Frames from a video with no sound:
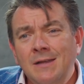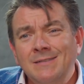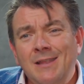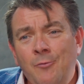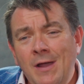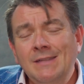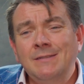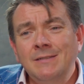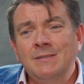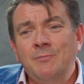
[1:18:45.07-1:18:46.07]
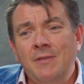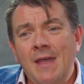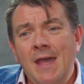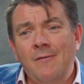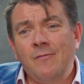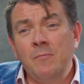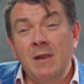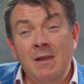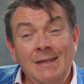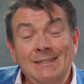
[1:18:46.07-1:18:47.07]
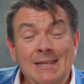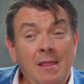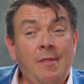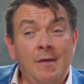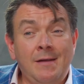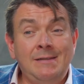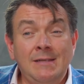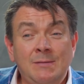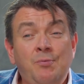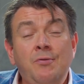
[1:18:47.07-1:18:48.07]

So the Westerns were there from the 1930s